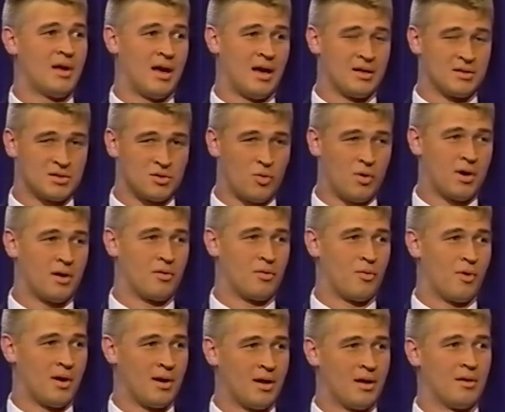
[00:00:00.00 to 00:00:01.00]
Yeah, it's
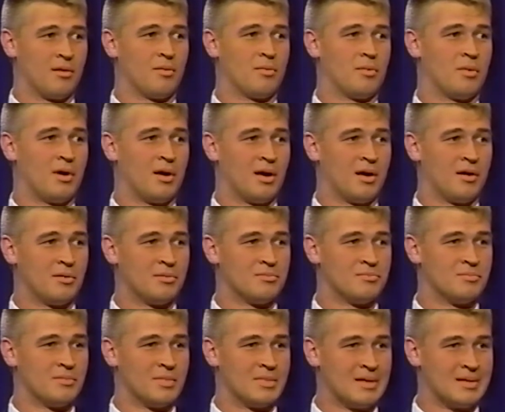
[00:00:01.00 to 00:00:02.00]
quite a
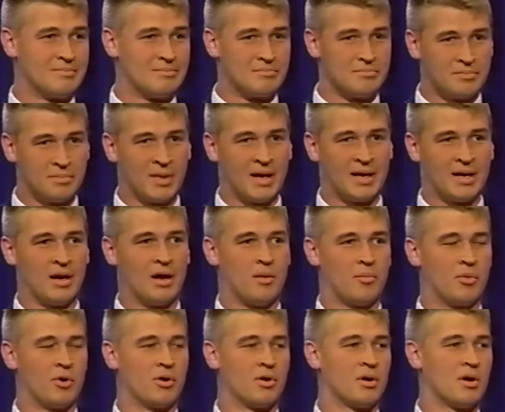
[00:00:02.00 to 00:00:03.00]
big
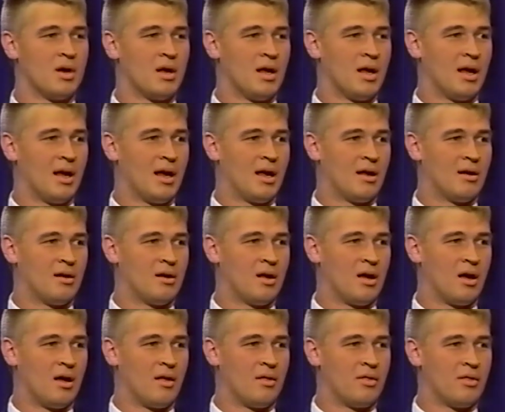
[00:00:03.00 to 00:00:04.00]
number. And
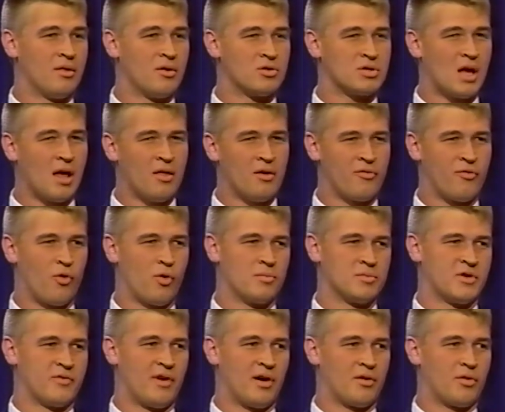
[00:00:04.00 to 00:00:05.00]
there's other
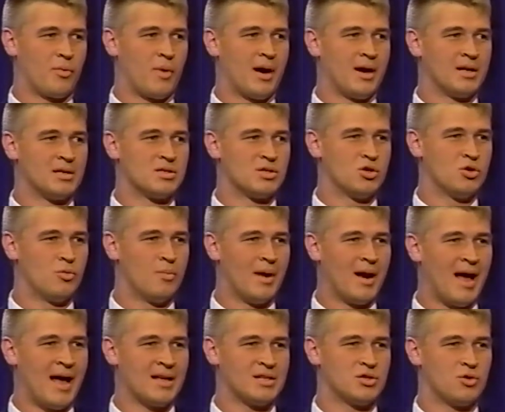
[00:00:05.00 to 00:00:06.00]
forms of arthritis too,
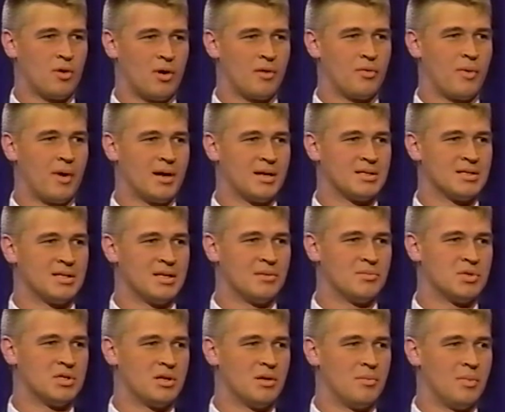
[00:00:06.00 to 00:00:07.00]
but osteoarthritis
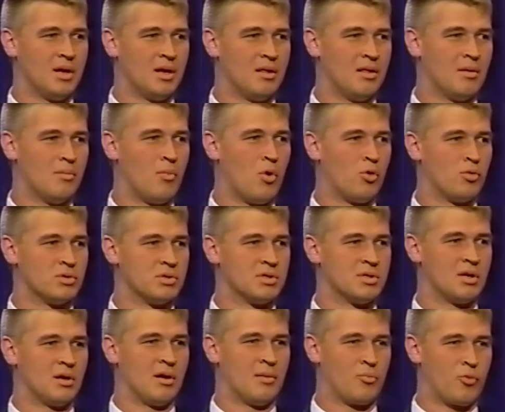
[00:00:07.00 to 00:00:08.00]
seems to be the
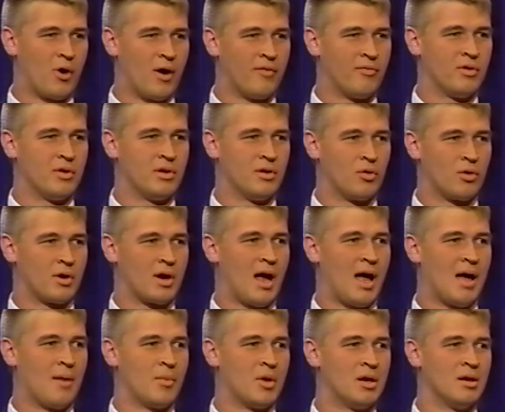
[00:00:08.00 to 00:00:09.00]
most prevalent or
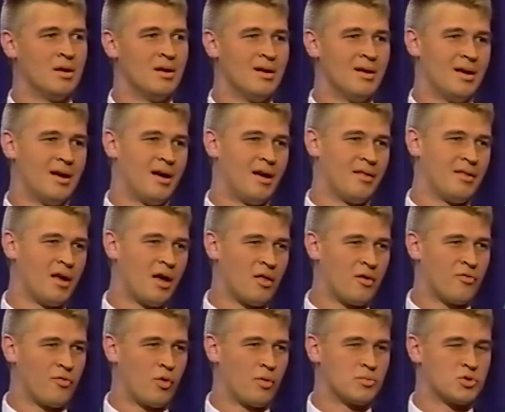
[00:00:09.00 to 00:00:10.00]
common. The
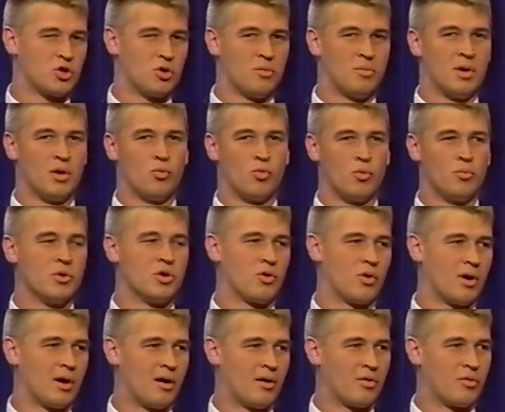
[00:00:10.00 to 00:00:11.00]
other forms could be
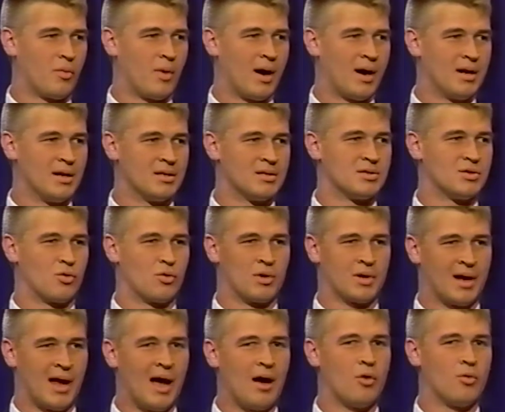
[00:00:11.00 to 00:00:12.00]
rheumatoid arthritis
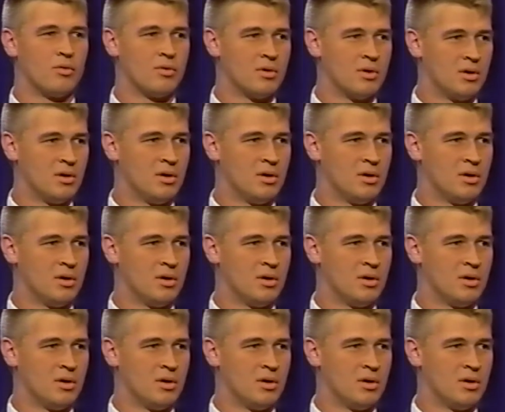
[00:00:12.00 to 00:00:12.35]
or gout.